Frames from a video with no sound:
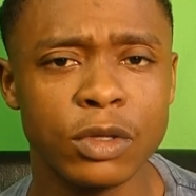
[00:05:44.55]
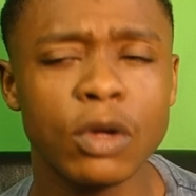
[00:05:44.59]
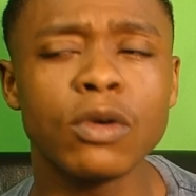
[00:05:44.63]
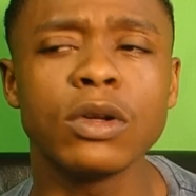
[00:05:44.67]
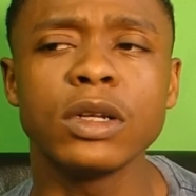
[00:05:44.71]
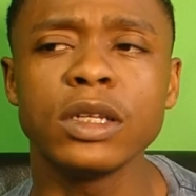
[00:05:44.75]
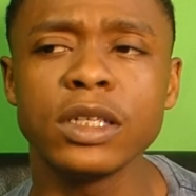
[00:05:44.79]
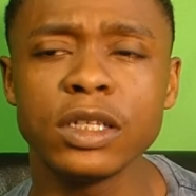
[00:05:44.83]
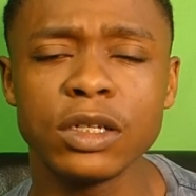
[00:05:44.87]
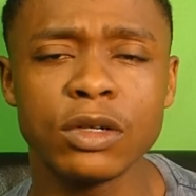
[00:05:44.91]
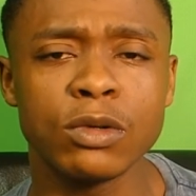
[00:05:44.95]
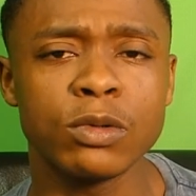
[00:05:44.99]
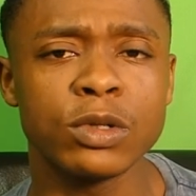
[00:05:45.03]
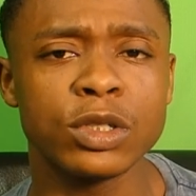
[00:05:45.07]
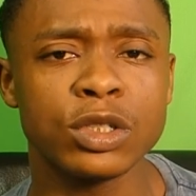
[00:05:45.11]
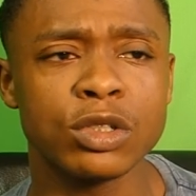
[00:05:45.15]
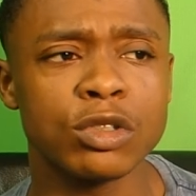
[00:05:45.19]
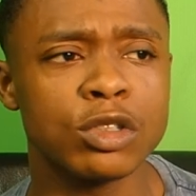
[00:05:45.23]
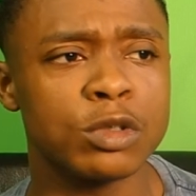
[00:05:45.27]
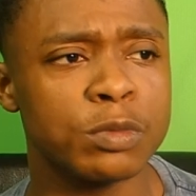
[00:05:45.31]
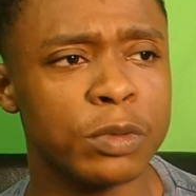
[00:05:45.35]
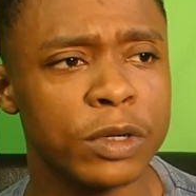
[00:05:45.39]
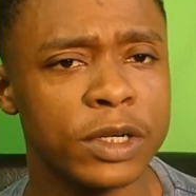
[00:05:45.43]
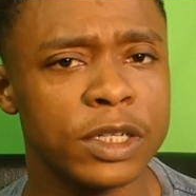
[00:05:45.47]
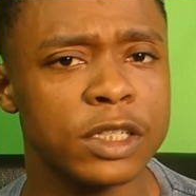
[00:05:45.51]
not legal
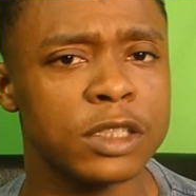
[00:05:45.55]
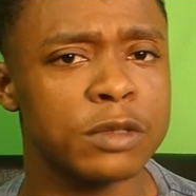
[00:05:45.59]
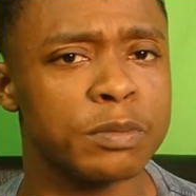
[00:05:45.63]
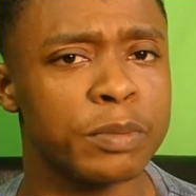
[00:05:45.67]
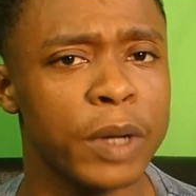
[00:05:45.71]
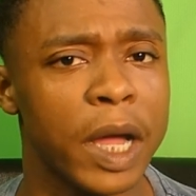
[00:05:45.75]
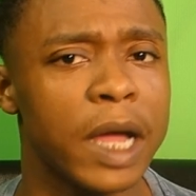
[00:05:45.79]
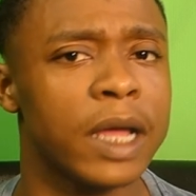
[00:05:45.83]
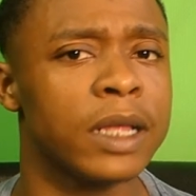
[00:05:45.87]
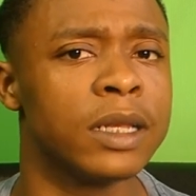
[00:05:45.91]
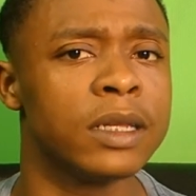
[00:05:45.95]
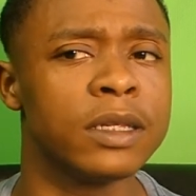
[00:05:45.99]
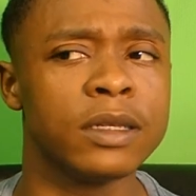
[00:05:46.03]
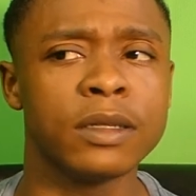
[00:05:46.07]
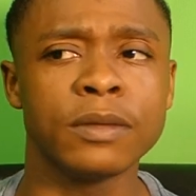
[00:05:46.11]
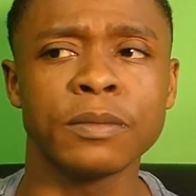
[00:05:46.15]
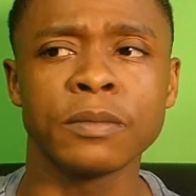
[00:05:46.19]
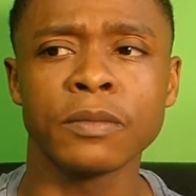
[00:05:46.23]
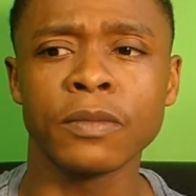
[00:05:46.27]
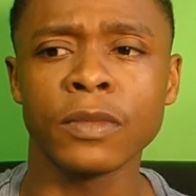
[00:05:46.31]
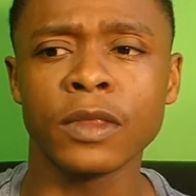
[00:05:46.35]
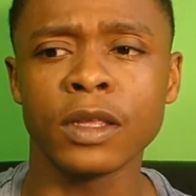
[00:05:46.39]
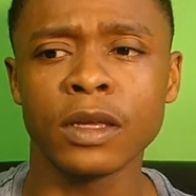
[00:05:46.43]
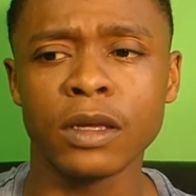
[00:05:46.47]
issues, but he's battling